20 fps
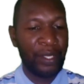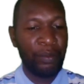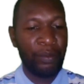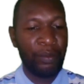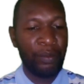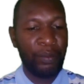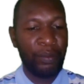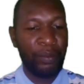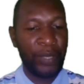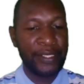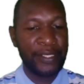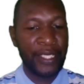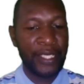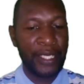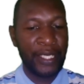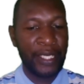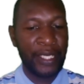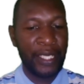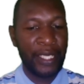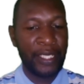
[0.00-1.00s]
Plants and
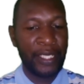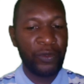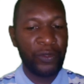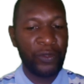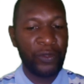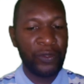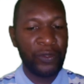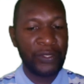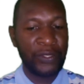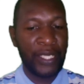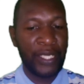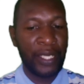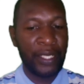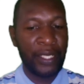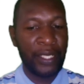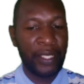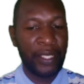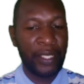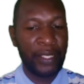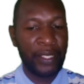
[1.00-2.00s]
animals are
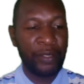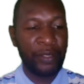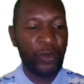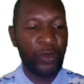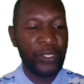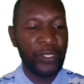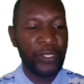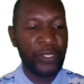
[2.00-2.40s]
important